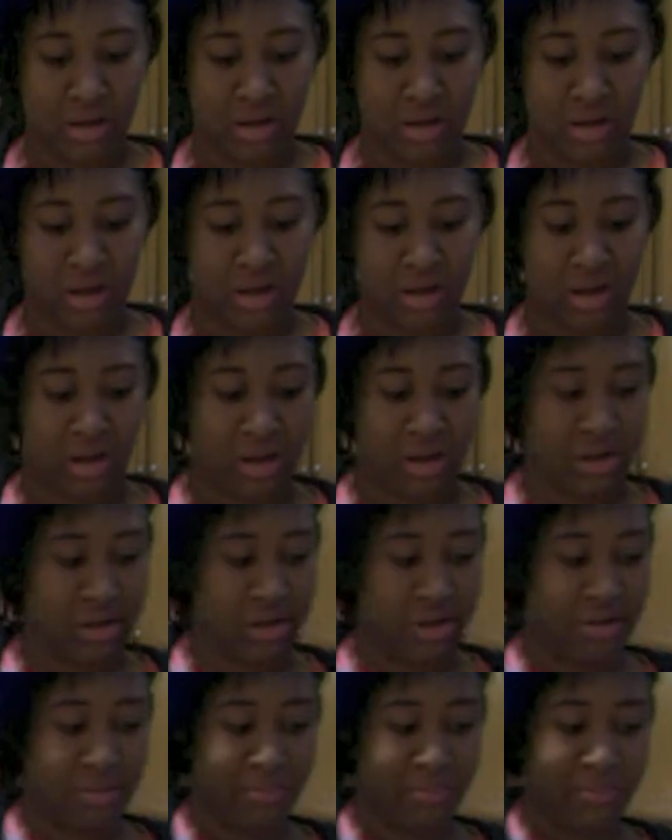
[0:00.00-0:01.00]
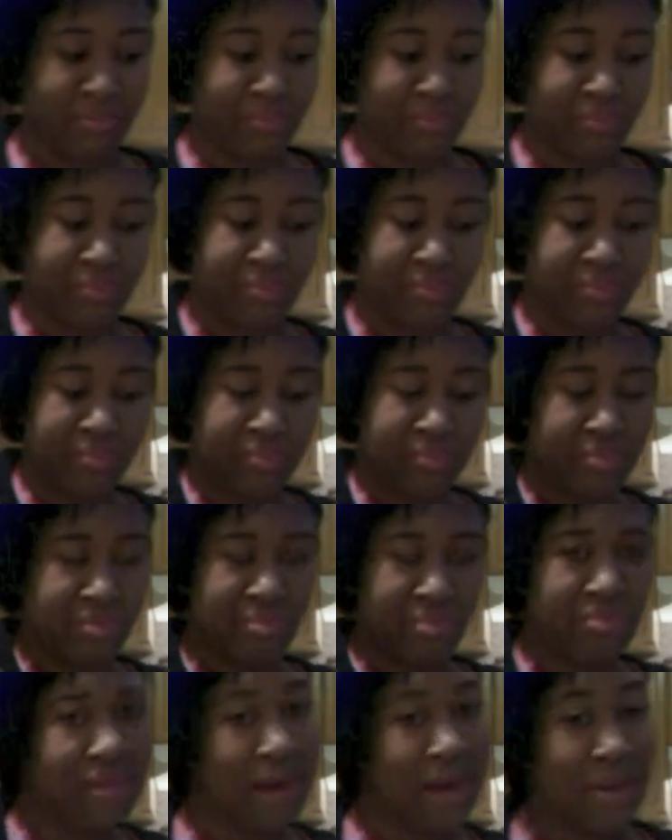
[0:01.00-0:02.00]
And clean.
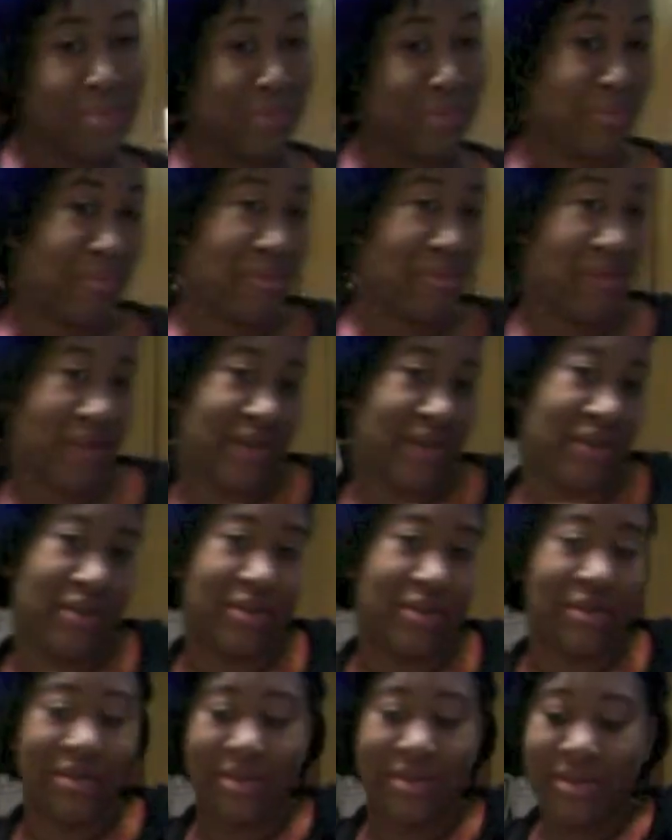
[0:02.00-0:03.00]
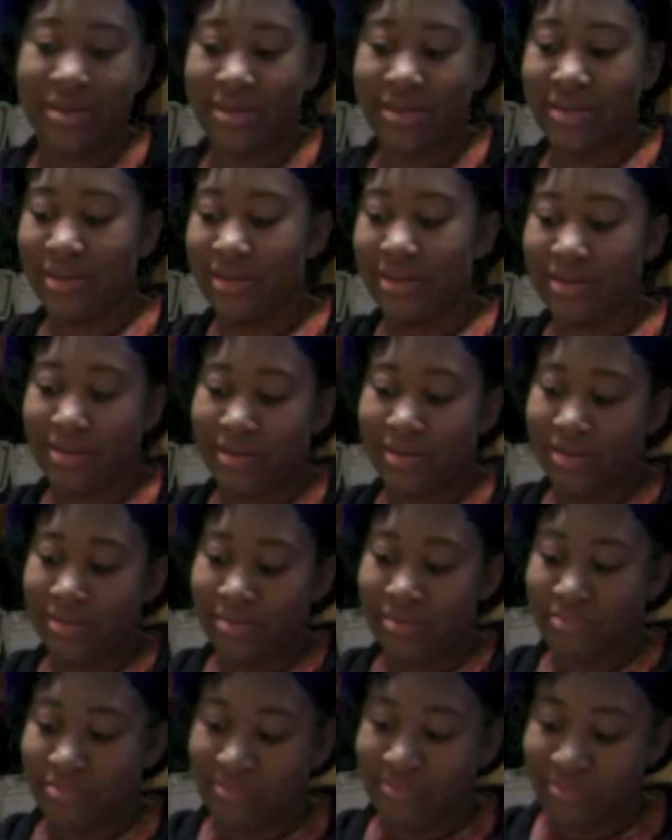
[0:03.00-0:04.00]
A professional.
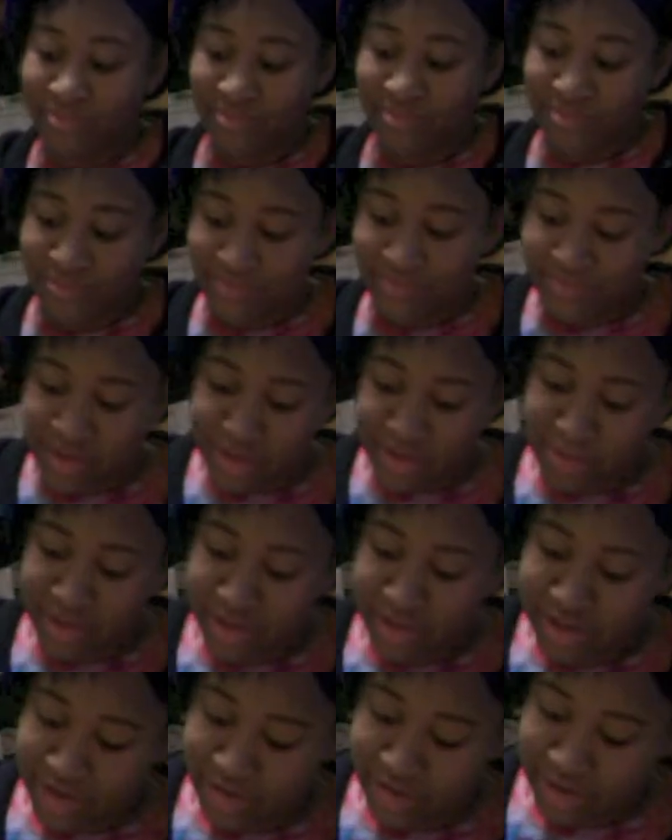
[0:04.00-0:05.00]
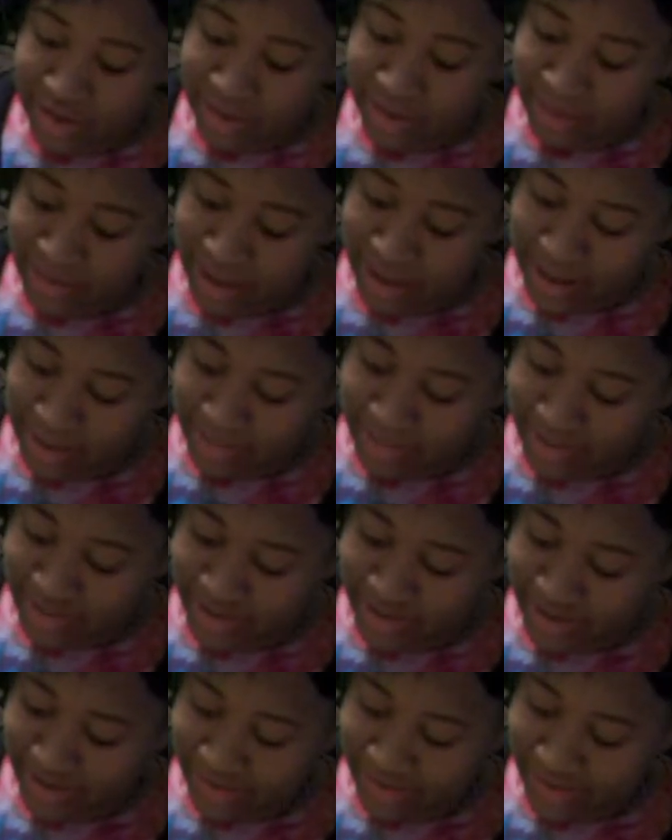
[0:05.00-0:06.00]
I'm just joking, I'm not a
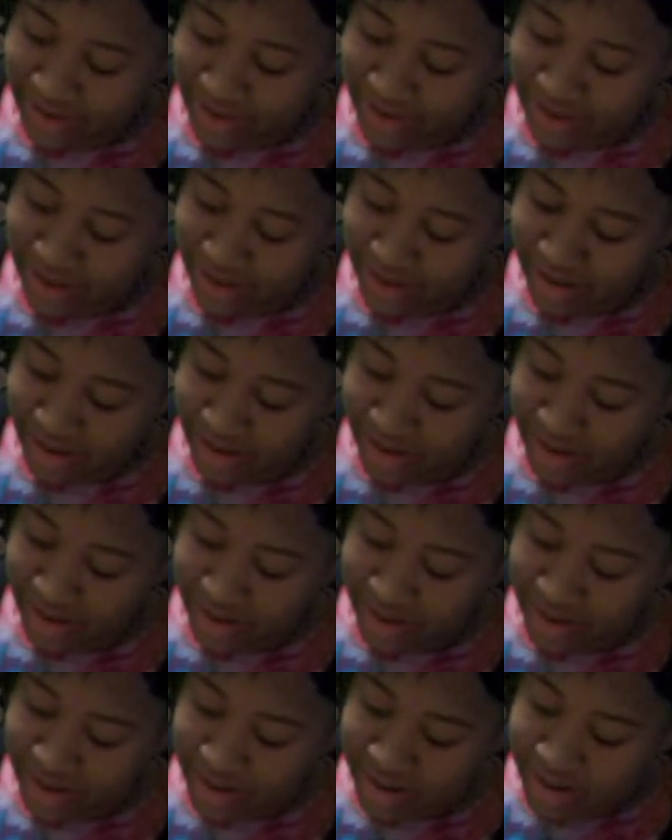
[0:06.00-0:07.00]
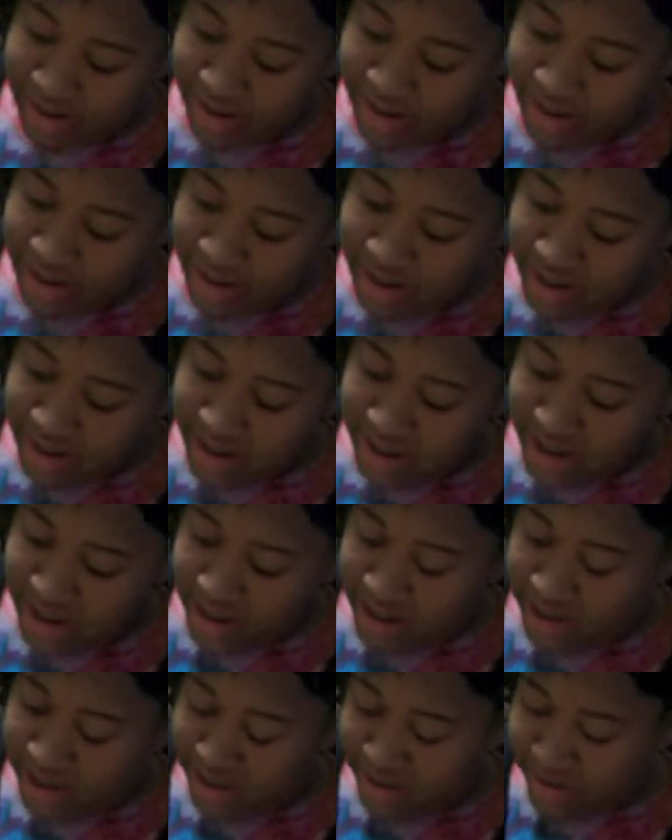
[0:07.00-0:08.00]
professional at all.
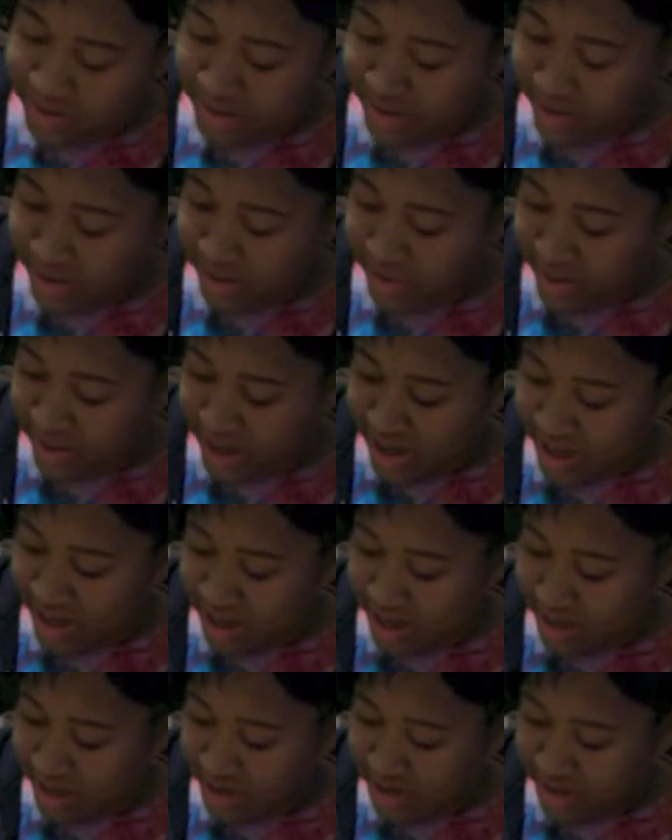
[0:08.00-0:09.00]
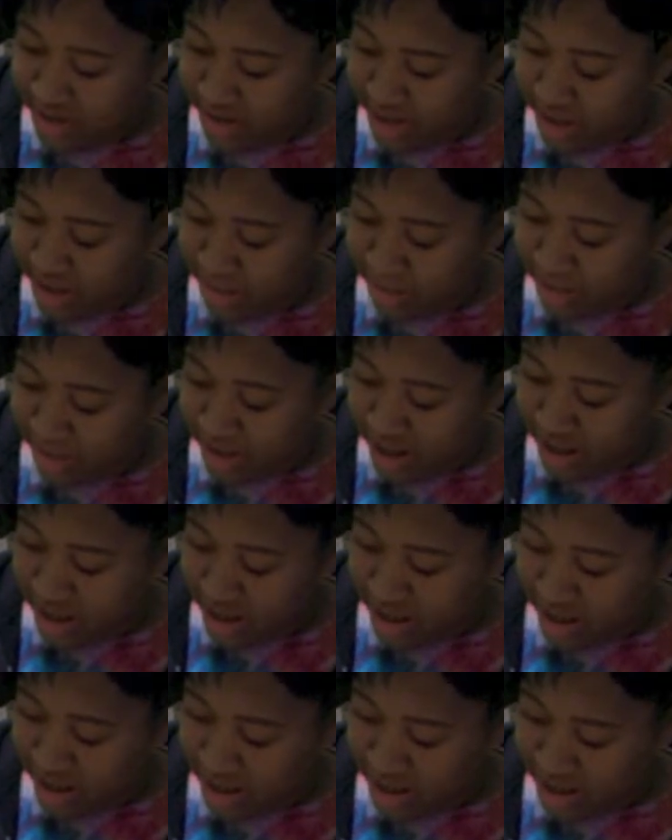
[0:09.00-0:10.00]
And you're going to icing your cupcake.